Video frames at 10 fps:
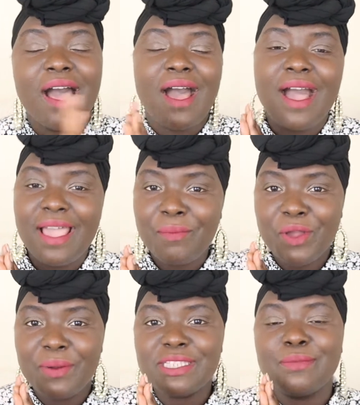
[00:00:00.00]
I am
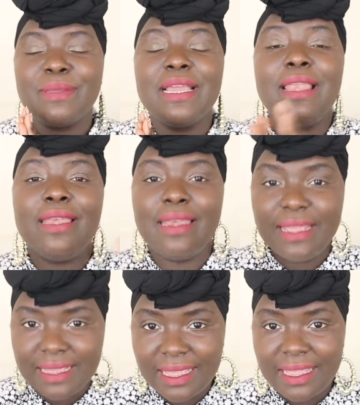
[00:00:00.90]
going to be
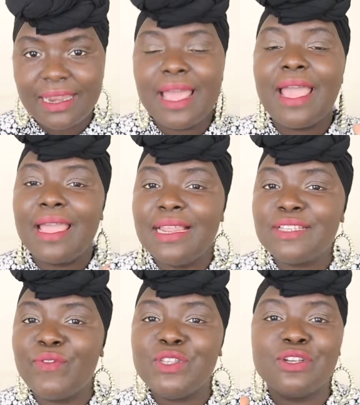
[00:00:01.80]
linking
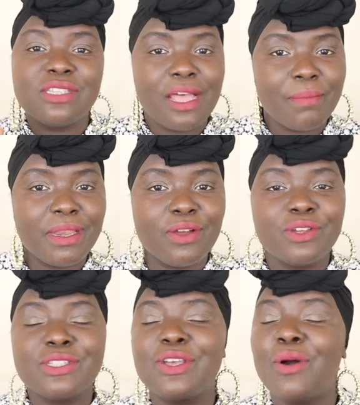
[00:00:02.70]
Hailey's video down below,
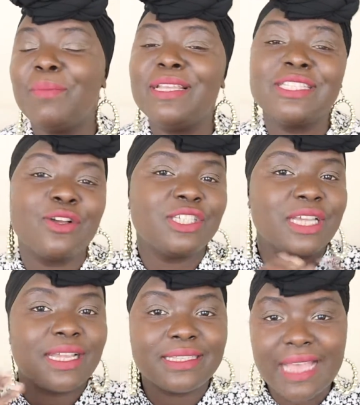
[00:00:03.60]
so please go
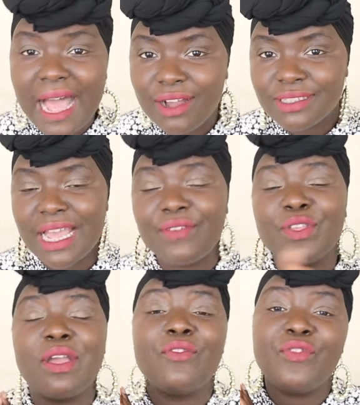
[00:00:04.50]
check it out
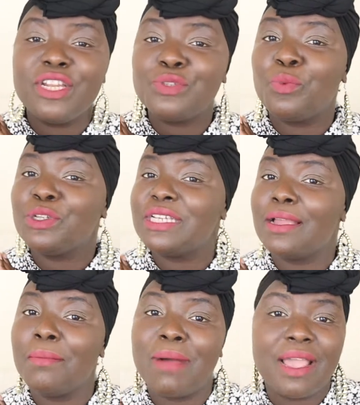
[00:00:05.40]
after you have finished
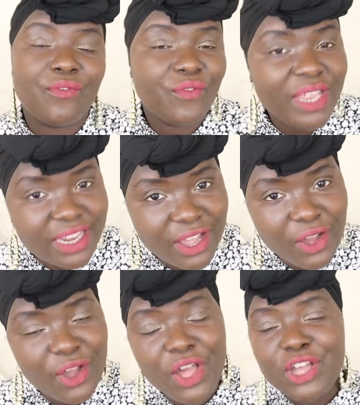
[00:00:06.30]
watching my
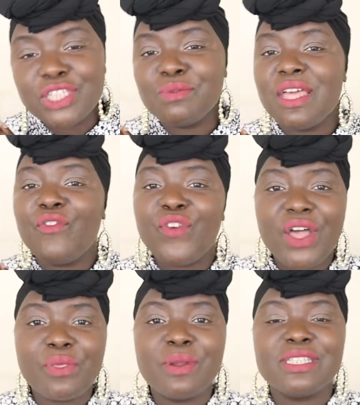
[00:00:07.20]
video. So without
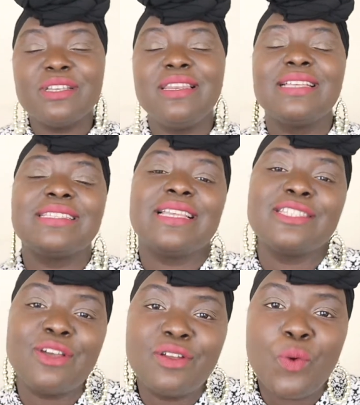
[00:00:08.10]
further ado, let's
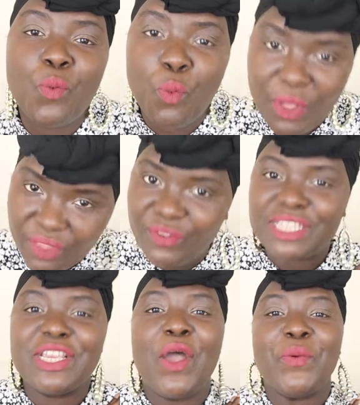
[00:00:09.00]
get on with the
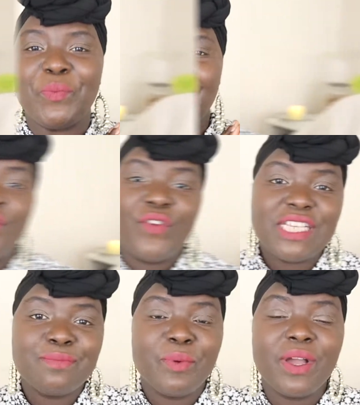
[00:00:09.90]
video. The
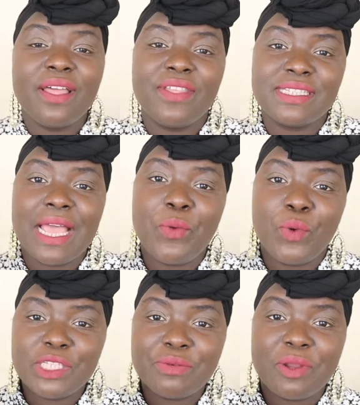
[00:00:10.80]
first book that I
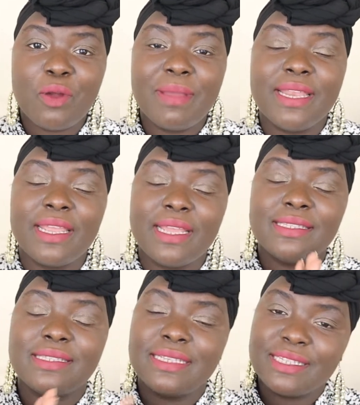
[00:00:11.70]
want to recommend
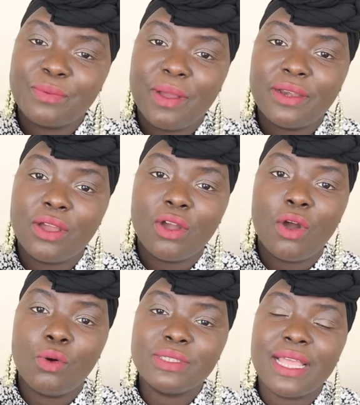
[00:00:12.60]
is this one
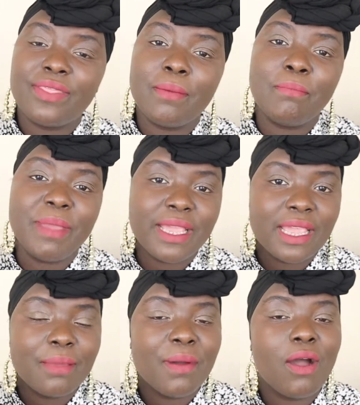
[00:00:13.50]
called The
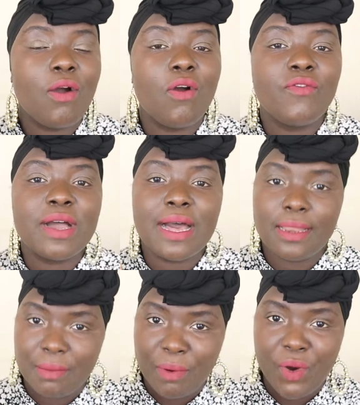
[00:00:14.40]
Beekeeper of
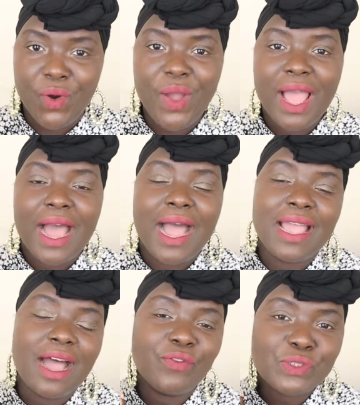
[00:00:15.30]
Aleppo. I
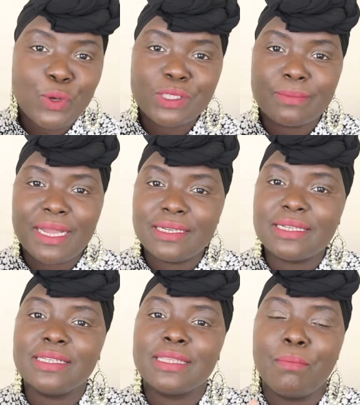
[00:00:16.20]
have talked about
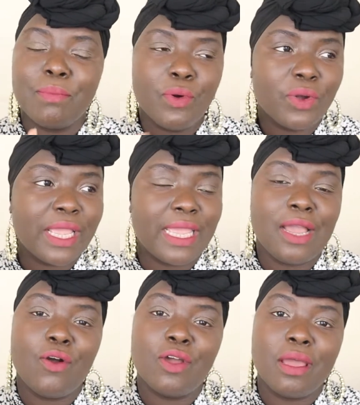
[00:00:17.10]
this book
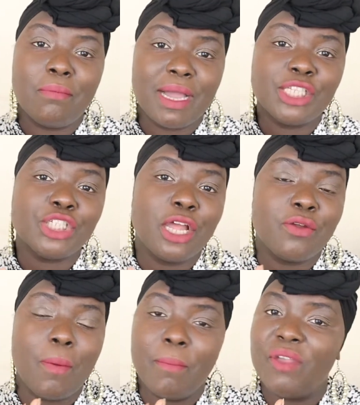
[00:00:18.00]
here on my
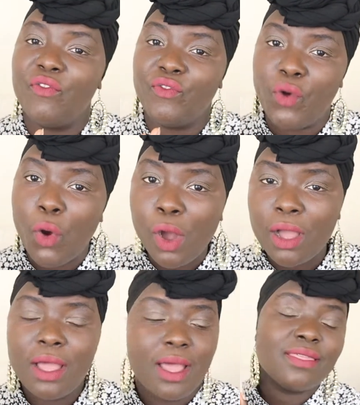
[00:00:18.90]
channel
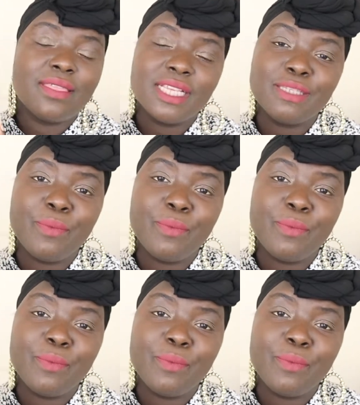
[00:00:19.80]
before. This